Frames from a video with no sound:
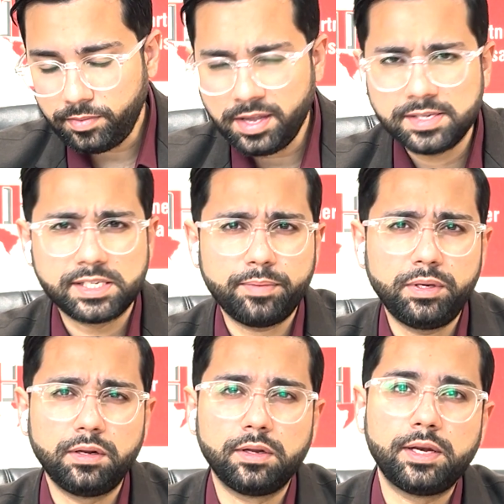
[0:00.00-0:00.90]

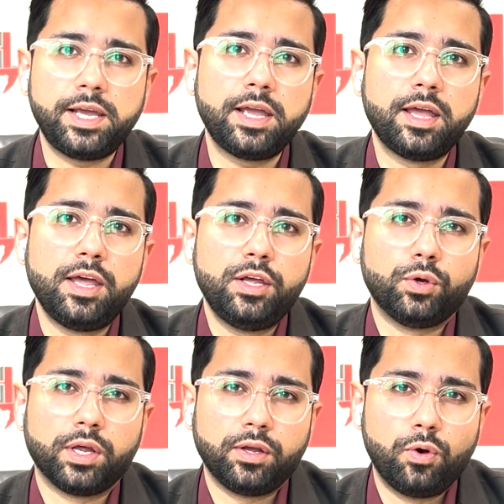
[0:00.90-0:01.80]
Similarly, you
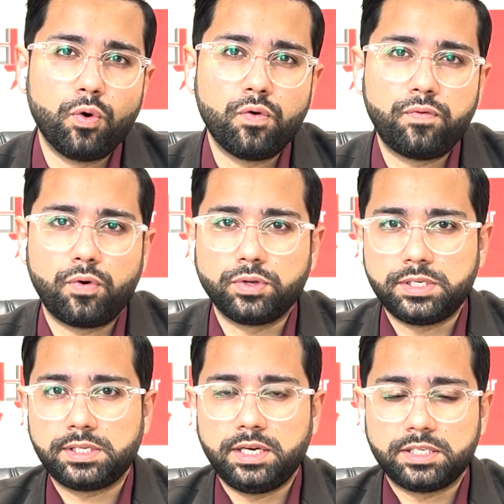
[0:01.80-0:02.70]
can go for the
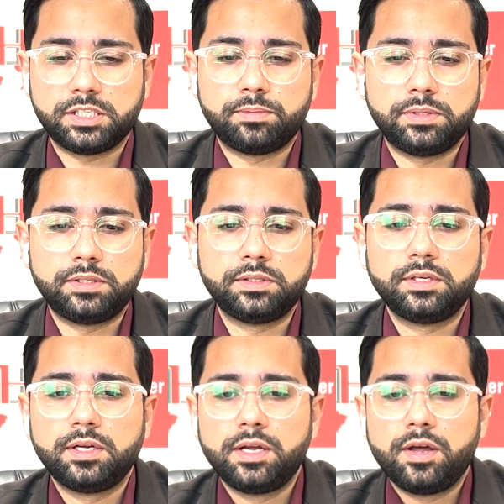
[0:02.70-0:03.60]
skill assessment
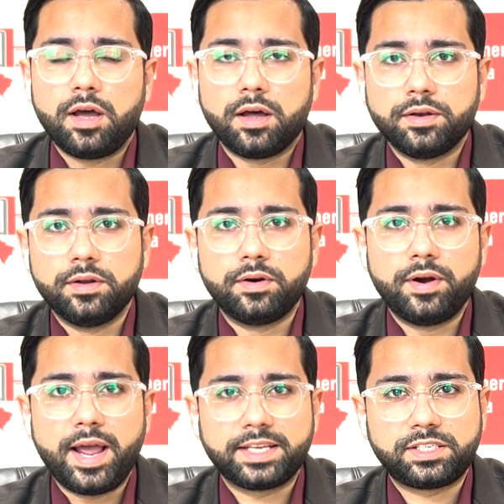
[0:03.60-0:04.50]
under
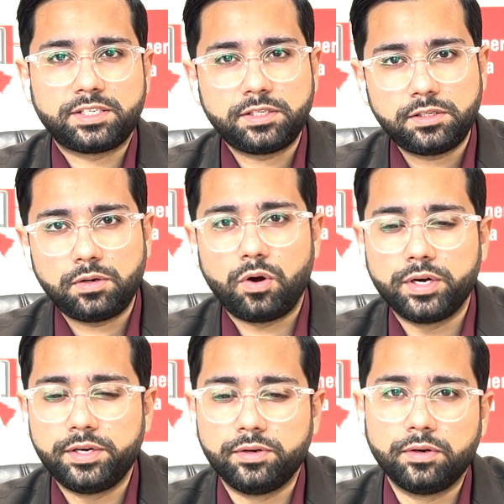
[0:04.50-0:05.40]
external
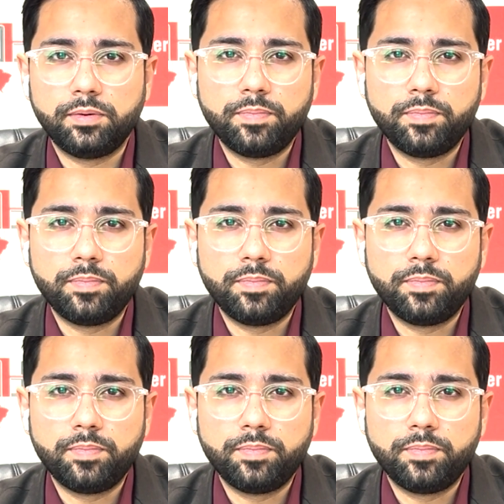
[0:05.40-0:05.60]
auditor.